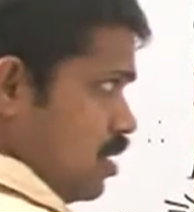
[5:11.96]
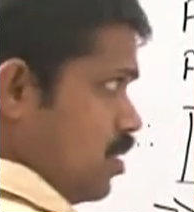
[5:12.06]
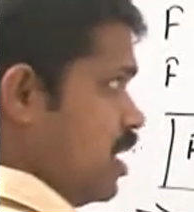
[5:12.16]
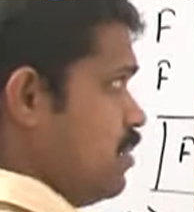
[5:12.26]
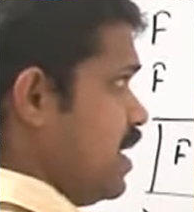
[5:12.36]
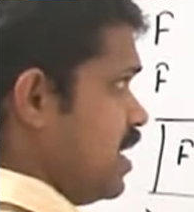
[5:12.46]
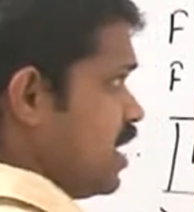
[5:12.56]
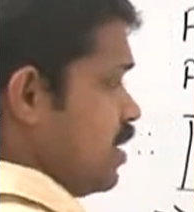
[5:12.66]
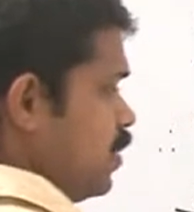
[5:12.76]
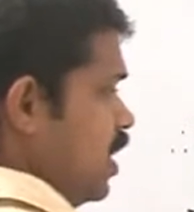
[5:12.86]
look at very
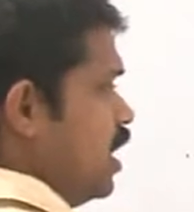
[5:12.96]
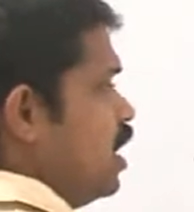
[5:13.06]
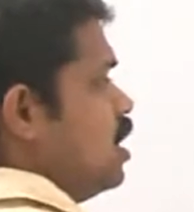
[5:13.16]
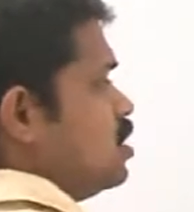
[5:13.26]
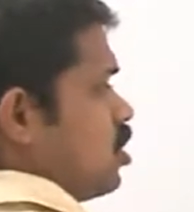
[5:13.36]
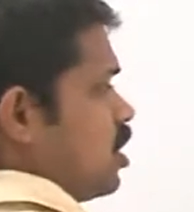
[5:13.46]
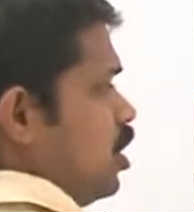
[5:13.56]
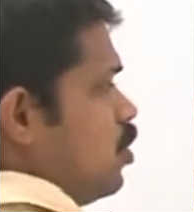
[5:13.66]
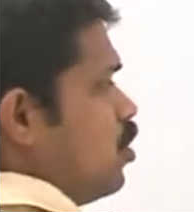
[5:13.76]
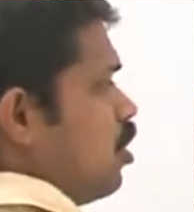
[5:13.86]
carefully, so
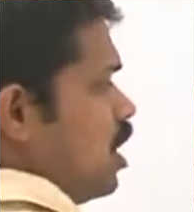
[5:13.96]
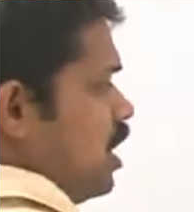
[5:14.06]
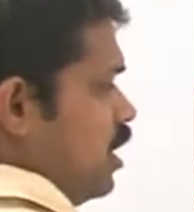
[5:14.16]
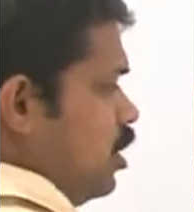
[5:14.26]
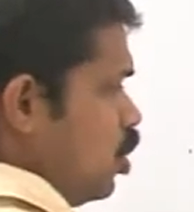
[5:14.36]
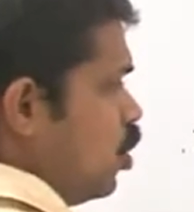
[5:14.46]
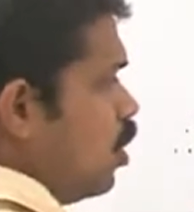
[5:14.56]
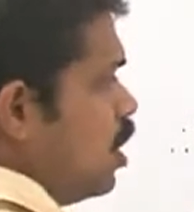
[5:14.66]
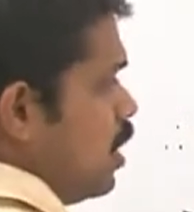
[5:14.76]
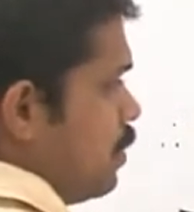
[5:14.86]
q whole
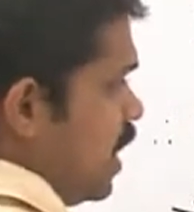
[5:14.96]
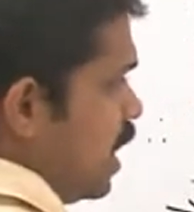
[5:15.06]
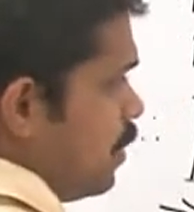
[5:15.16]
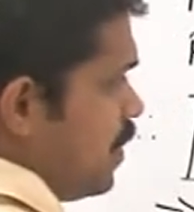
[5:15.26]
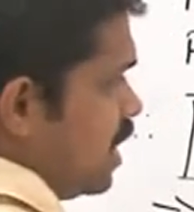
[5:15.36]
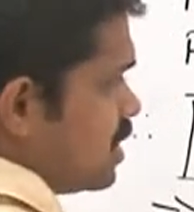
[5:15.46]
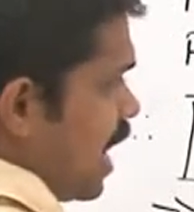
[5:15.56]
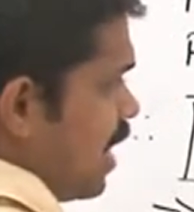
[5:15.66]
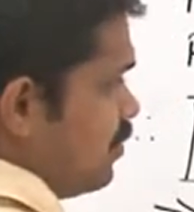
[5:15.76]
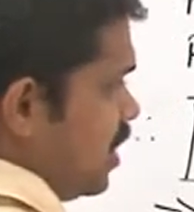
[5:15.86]
into VB
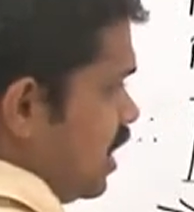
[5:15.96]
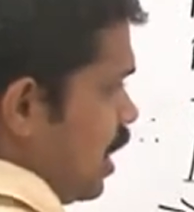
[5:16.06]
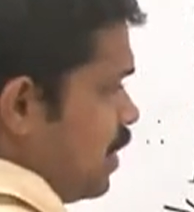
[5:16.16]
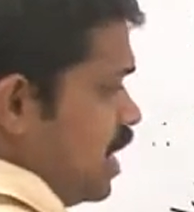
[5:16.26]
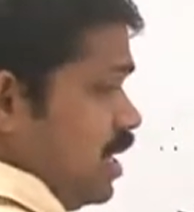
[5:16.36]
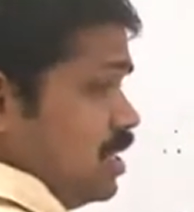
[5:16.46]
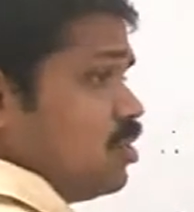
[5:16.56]
sin theta. B is